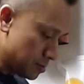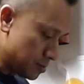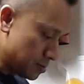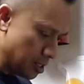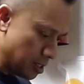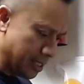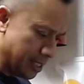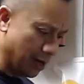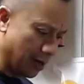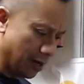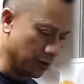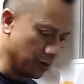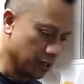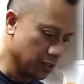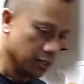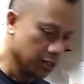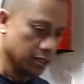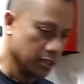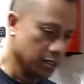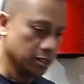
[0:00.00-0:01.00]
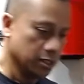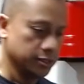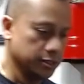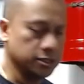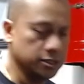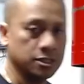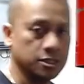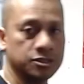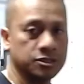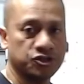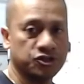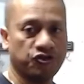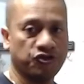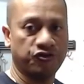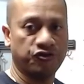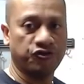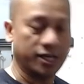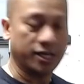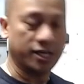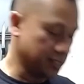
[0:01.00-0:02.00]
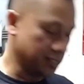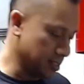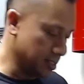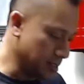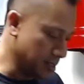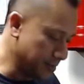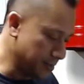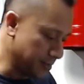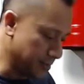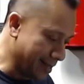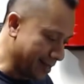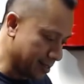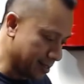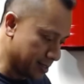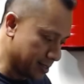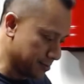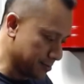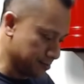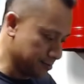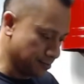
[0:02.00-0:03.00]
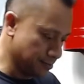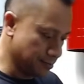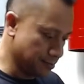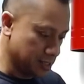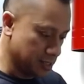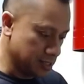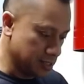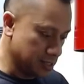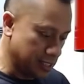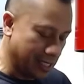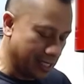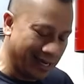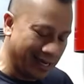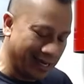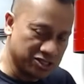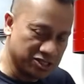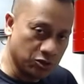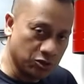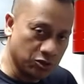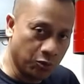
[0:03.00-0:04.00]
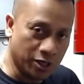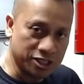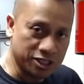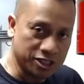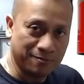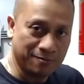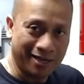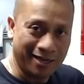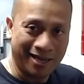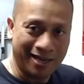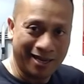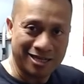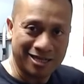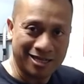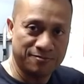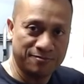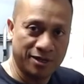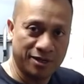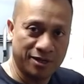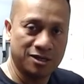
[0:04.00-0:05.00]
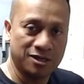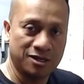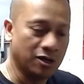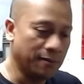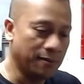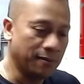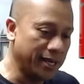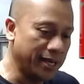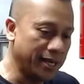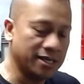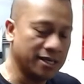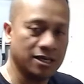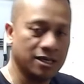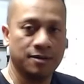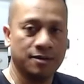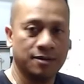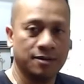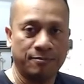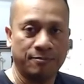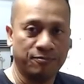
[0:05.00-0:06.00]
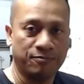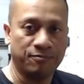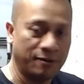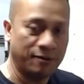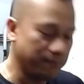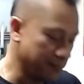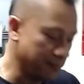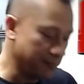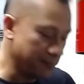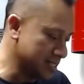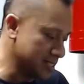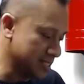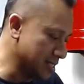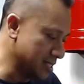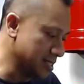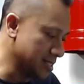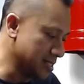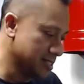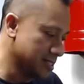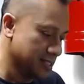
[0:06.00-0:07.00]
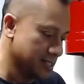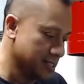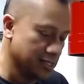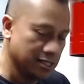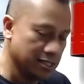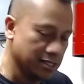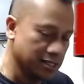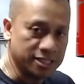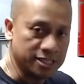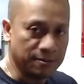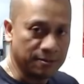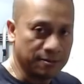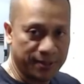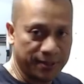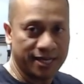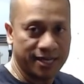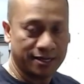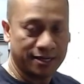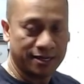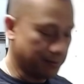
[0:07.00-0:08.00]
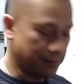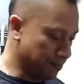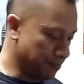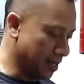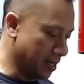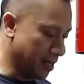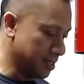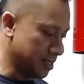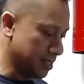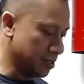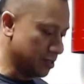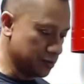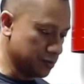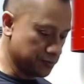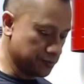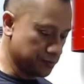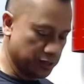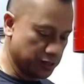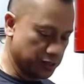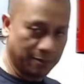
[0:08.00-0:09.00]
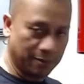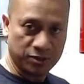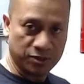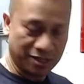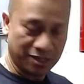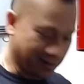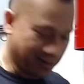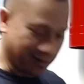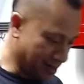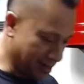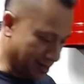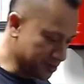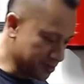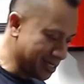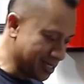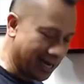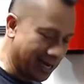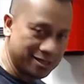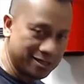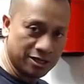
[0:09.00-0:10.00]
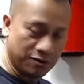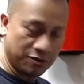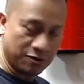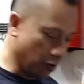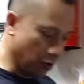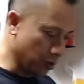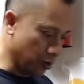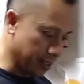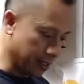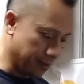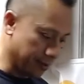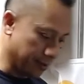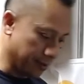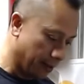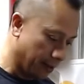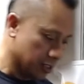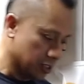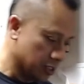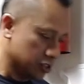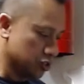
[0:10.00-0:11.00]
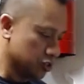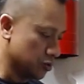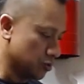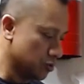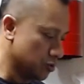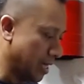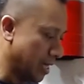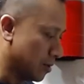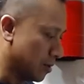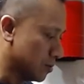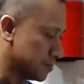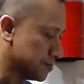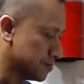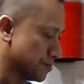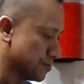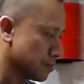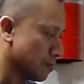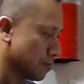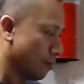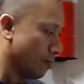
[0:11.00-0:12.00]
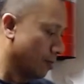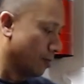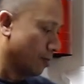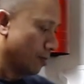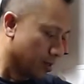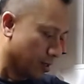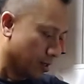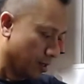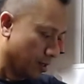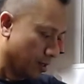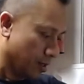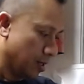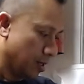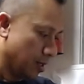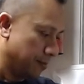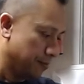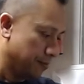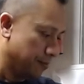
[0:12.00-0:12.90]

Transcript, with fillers: Now, there's a little trick that I I used to watch my ex-mother-in-law make it, my prep makes it. It's a pain in the butt, you know. Gotta put the gloves on, gotta roll it. So now, um,